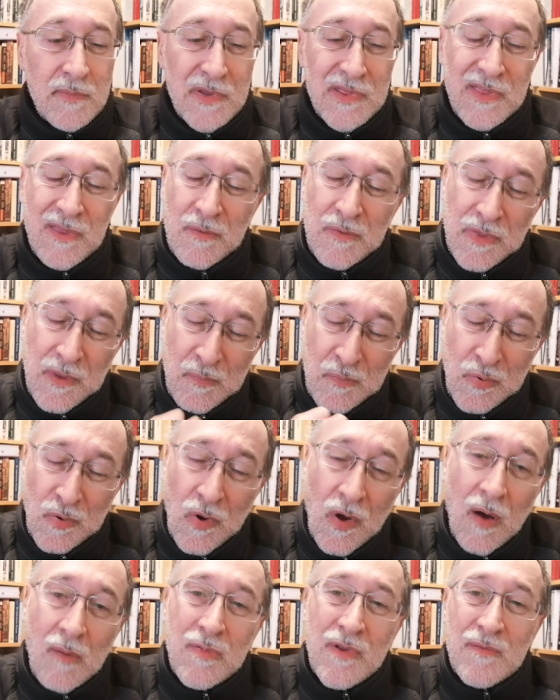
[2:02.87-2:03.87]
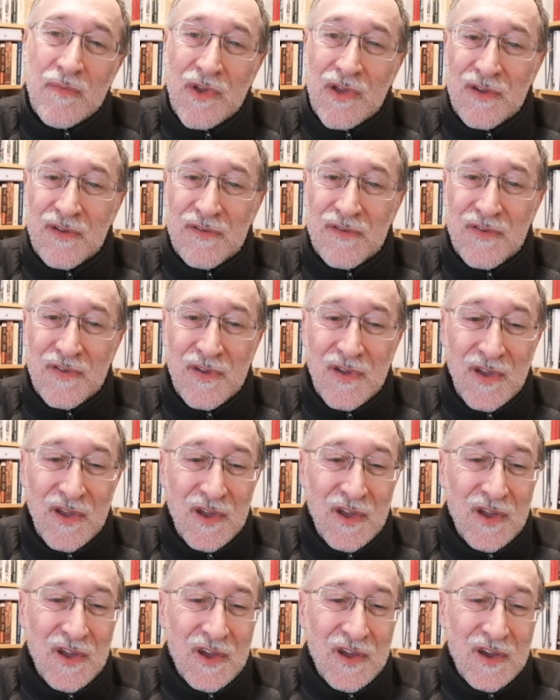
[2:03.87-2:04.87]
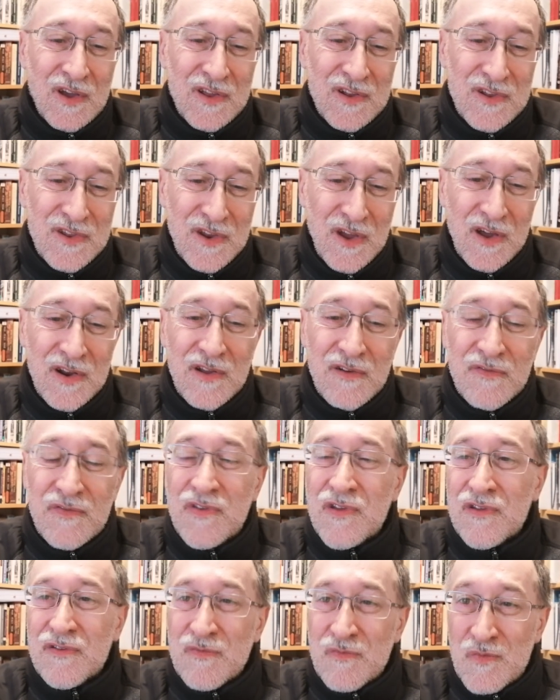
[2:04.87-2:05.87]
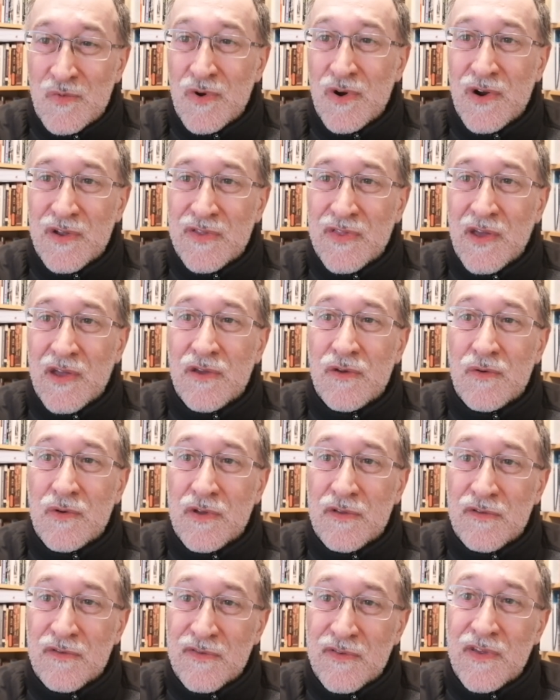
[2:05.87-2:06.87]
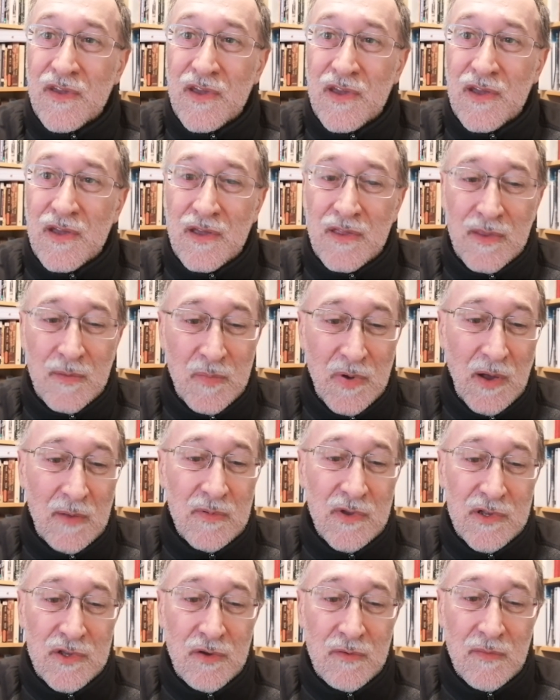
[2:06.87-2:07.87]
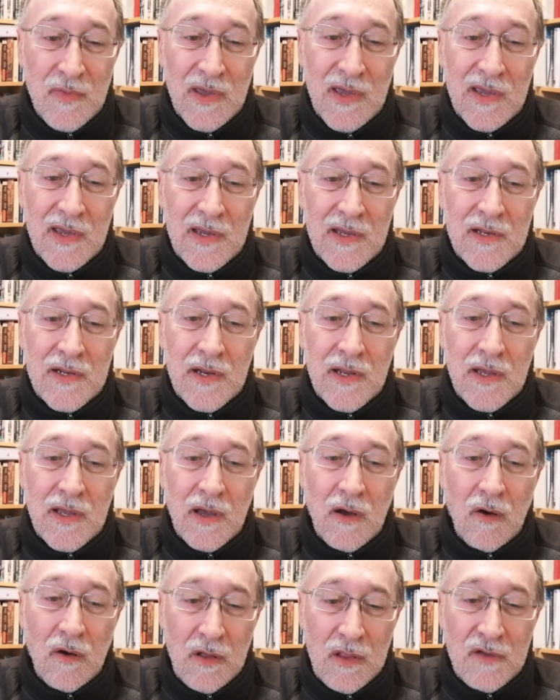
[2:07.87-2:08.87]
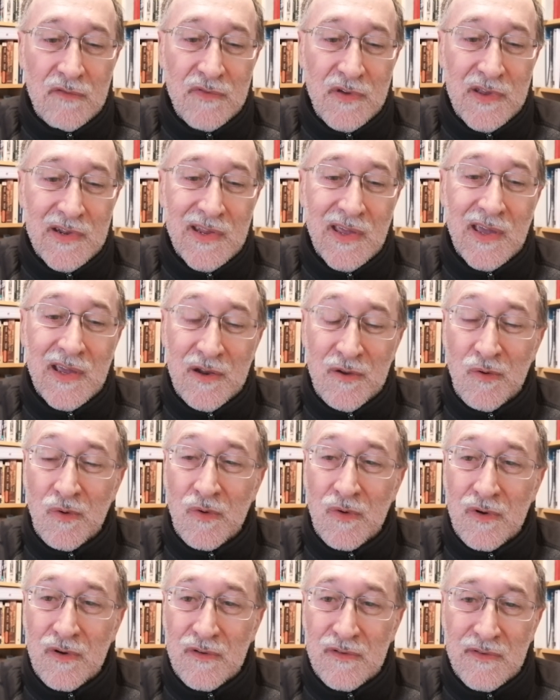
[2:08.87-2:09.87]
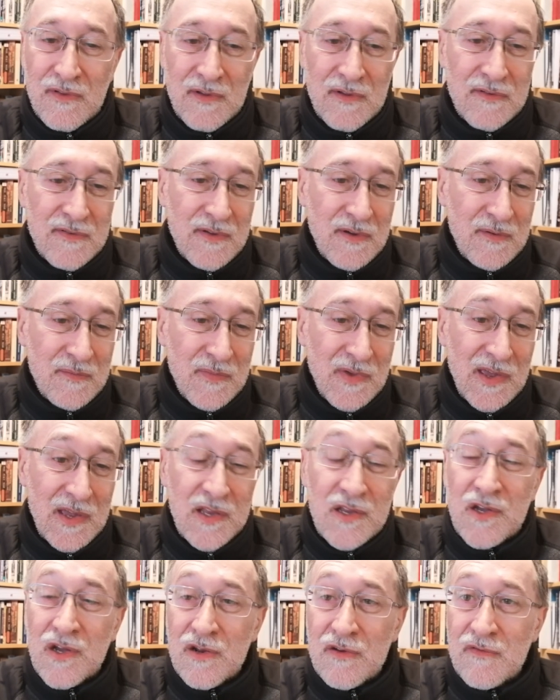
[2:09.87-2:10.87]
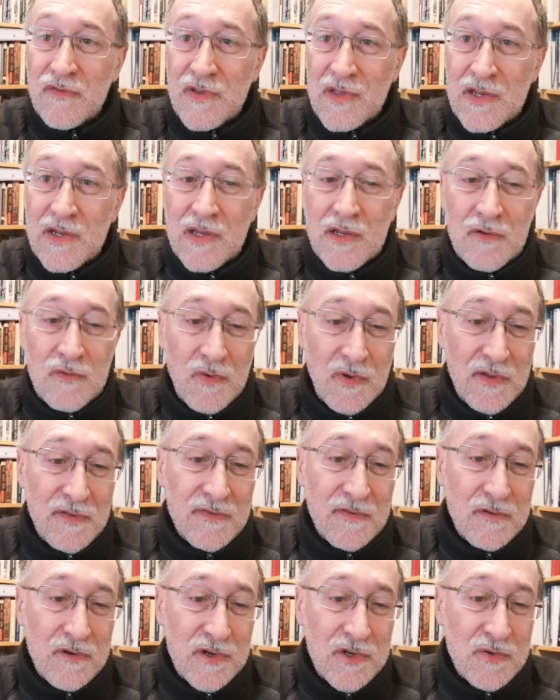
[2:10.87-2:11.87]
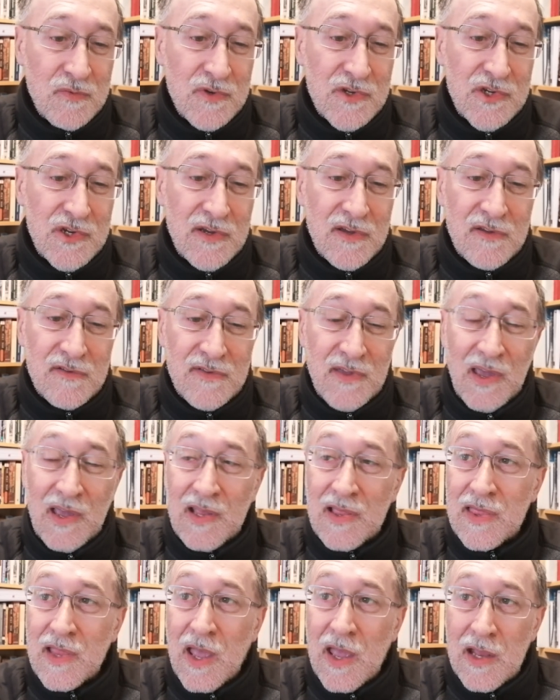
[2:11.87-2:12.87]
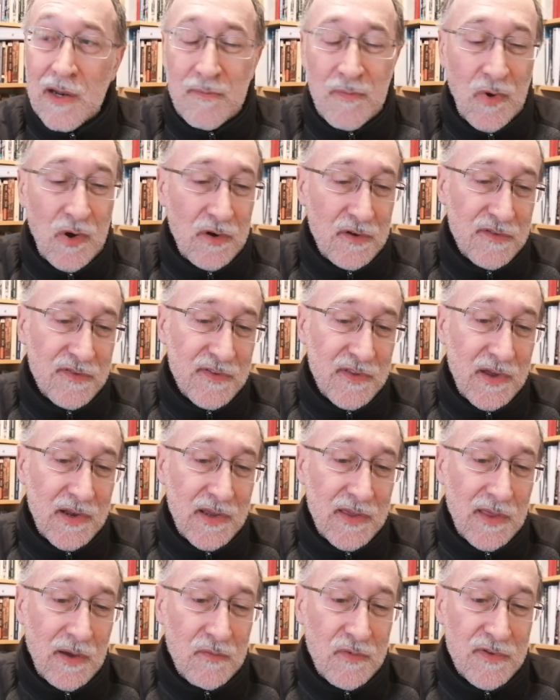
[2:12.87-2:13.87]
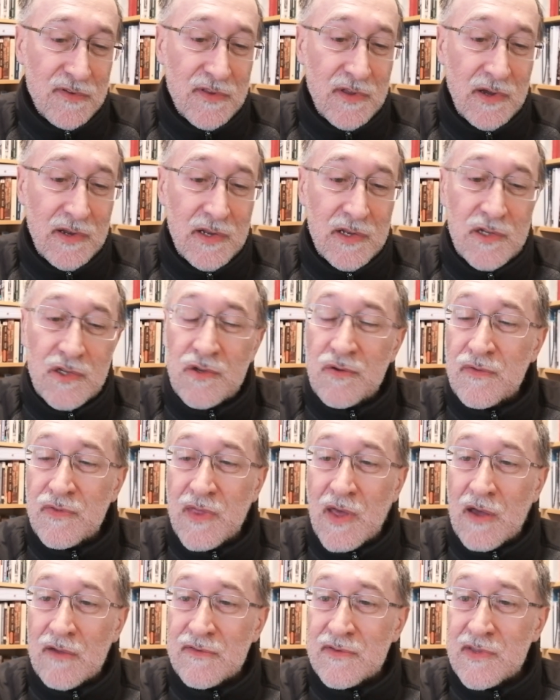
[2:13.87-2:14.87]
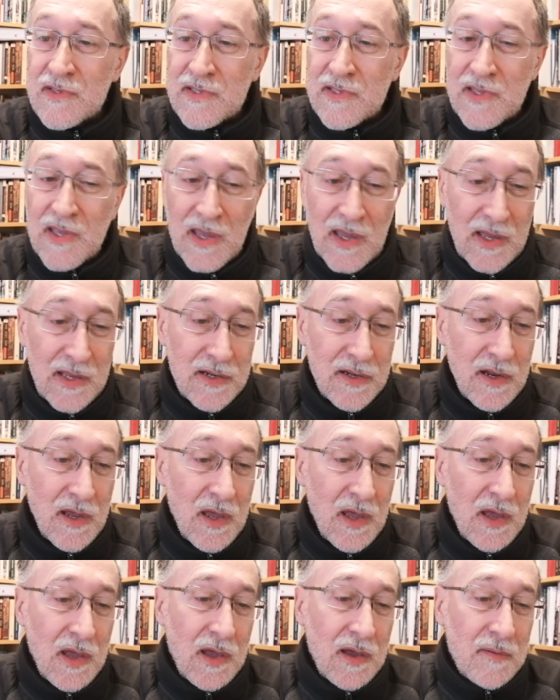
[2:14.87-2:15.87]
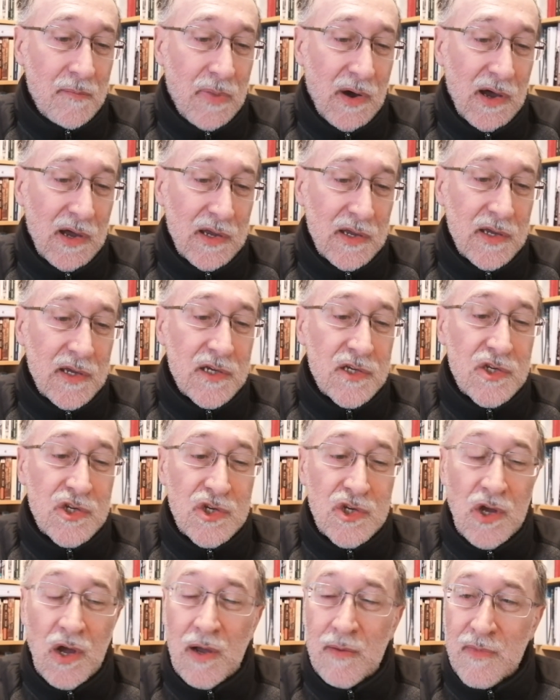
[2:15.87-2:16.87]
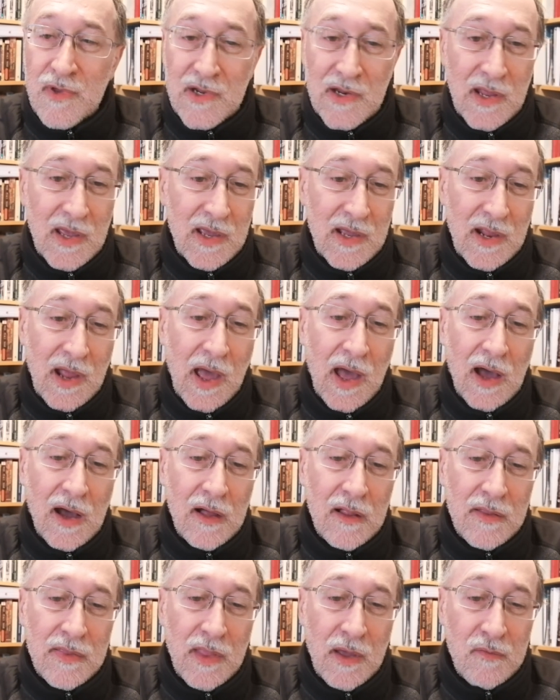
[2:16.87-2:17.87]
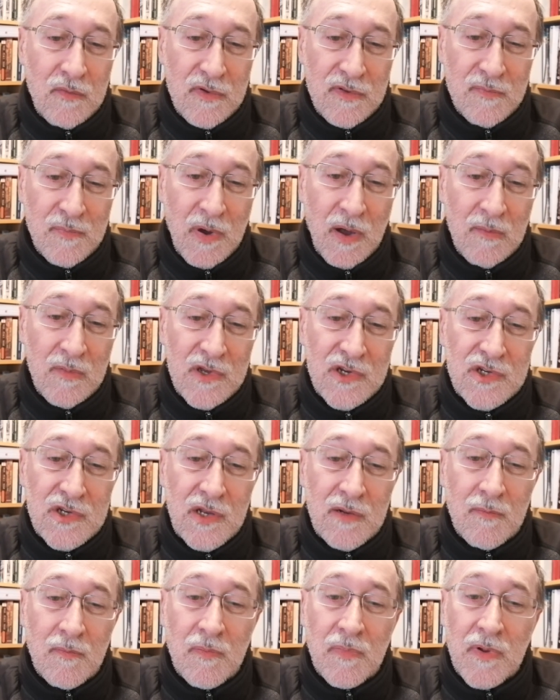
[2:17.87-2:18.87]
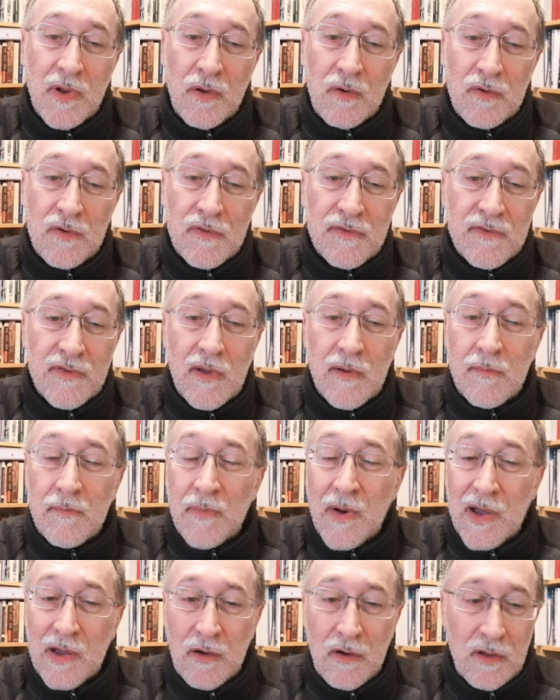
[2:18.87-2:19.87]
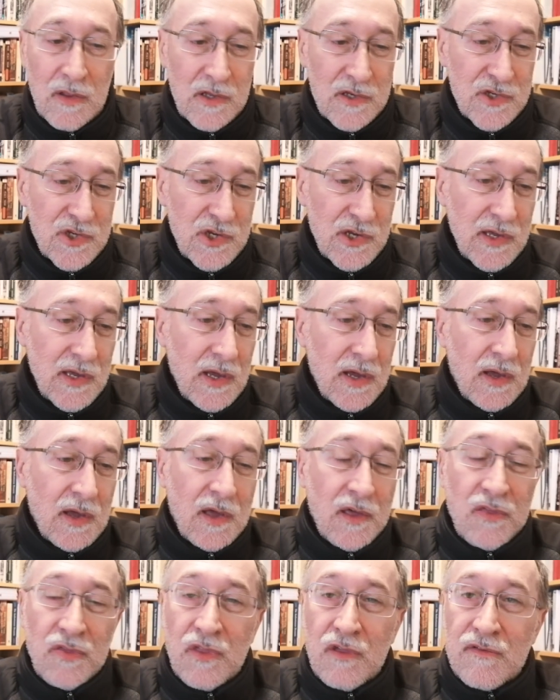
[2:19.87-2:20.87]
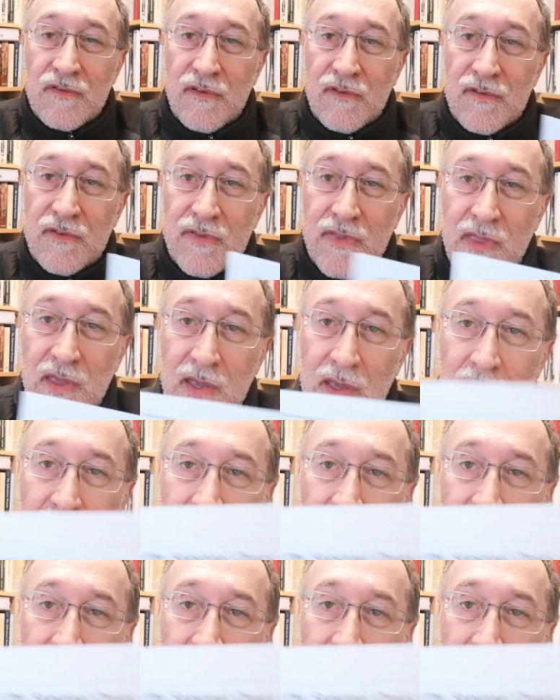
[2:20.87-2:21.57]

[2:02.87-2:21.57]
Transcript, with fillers: but the, the problem is, none of this work that you can see in the public domain, all of it ignores some inconvenient research, which is a landmark study that was done in 2010 by Shaman et al., and that was published in PLOS Biology. This is the